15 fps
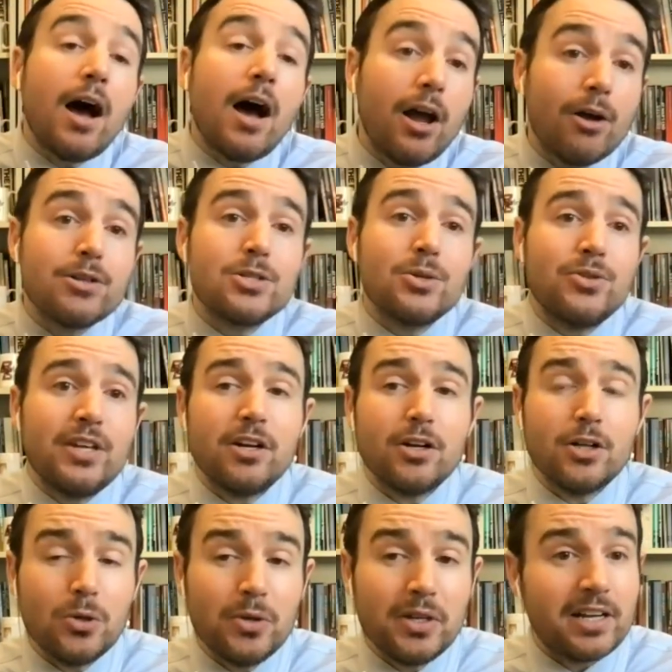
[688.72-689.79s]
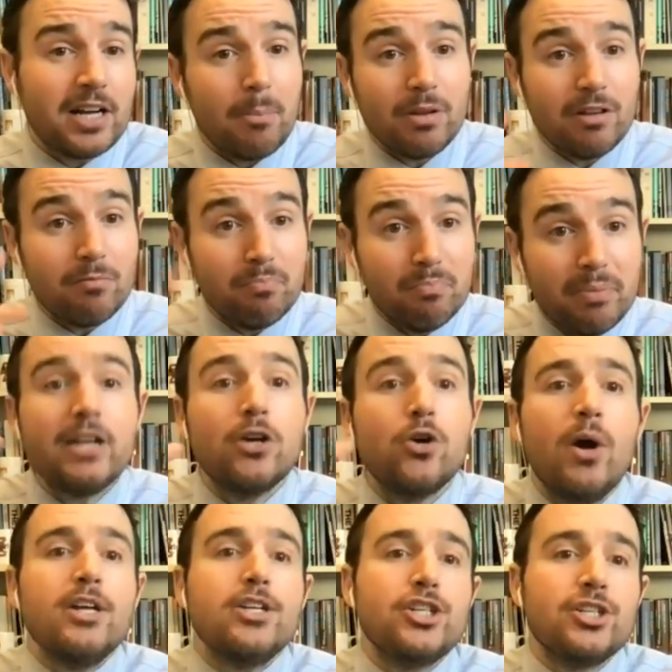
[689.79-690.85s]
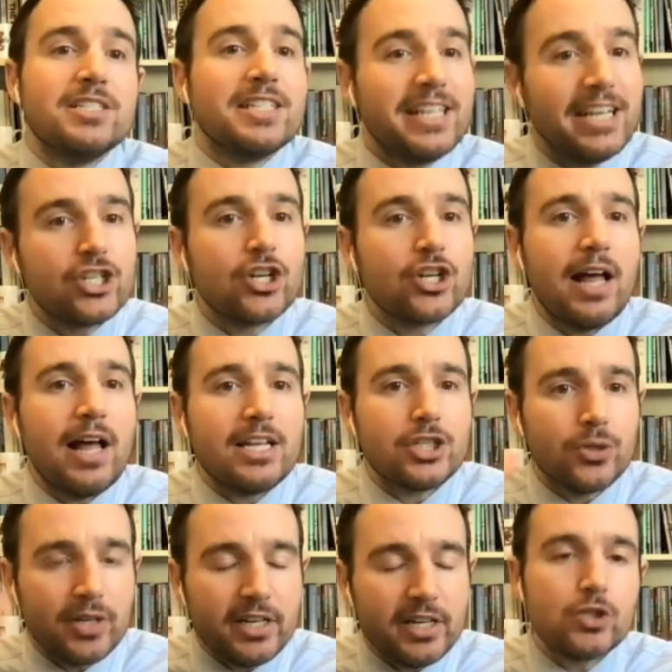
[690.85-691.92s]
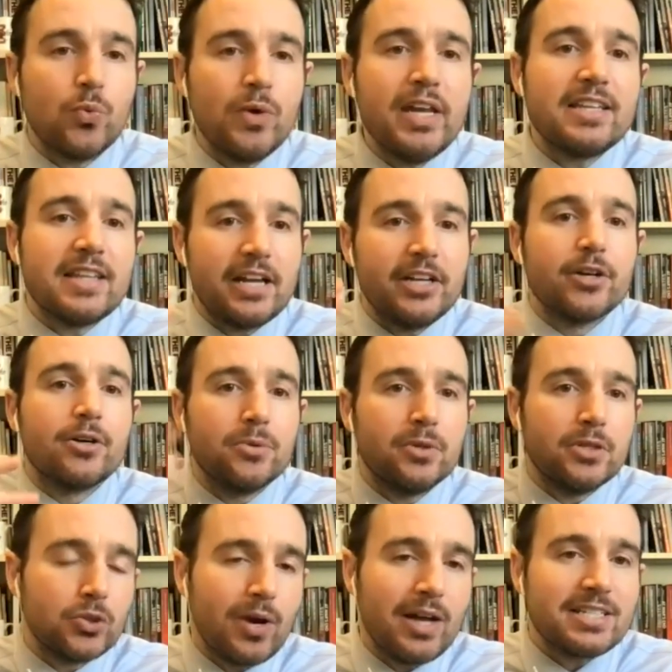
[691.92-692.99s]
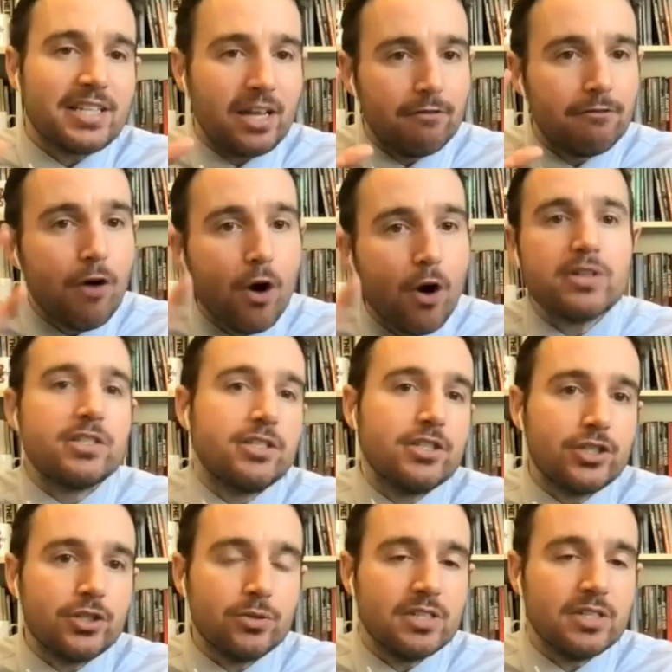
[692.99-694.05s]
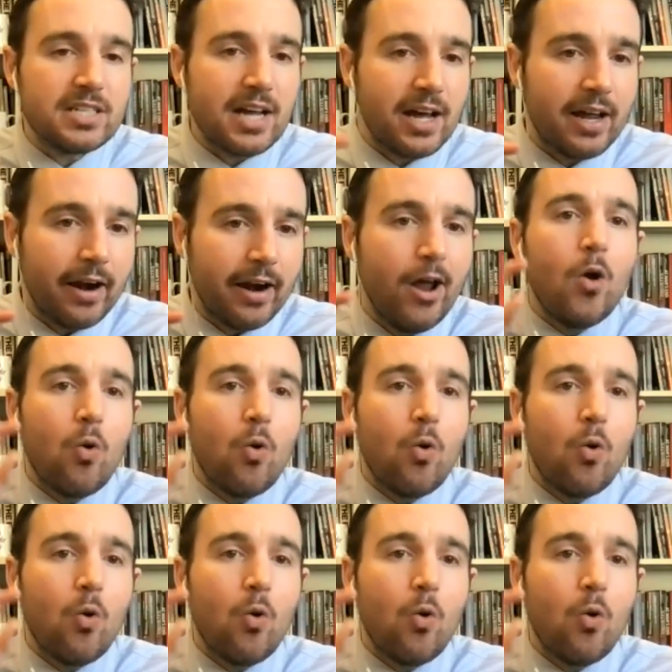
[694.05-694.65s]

I also think including a couple of big questions each class or each week that you're going to address can focus the students on